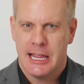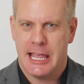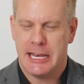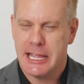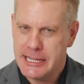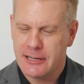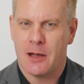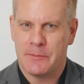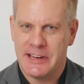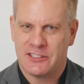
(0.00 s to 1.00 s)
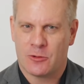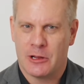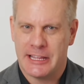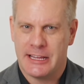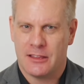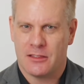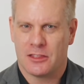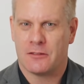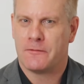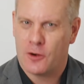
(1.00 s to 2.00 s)
And Indian companies are really
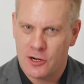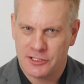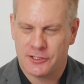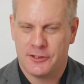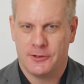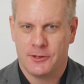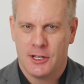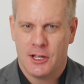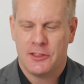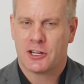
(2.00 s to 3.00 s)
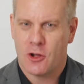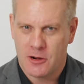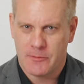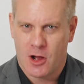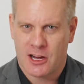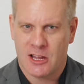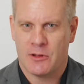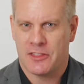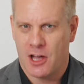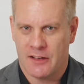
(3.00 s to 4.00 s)
the first to go to market
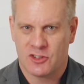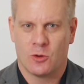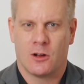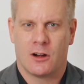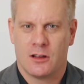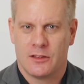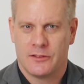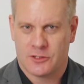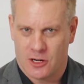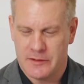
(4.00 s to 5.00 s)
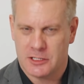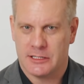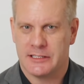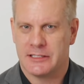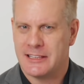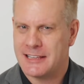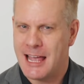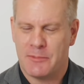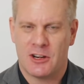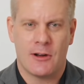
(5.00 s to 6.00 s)
with offshore services. And this
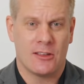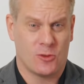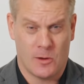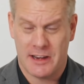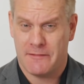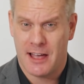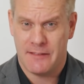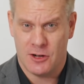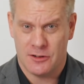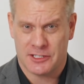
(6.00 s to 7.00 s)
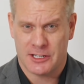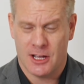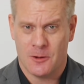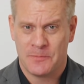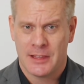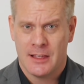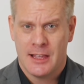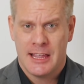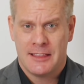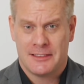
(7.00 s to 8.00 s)
happened around 25 years ago.
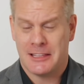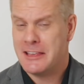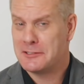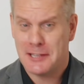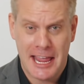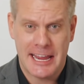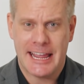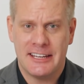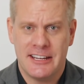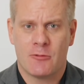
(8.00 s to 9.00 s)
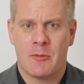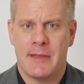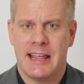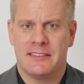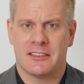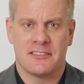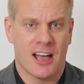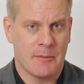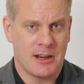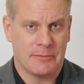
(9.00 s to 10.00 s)
To this day, India remains the
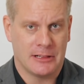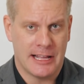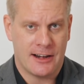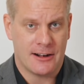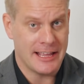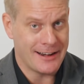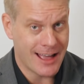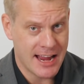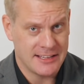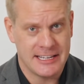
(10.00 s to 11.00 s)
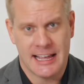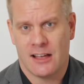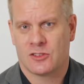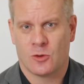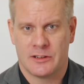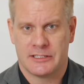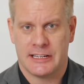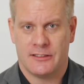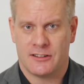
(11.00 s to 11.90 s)
dominant player in IT outsourcing.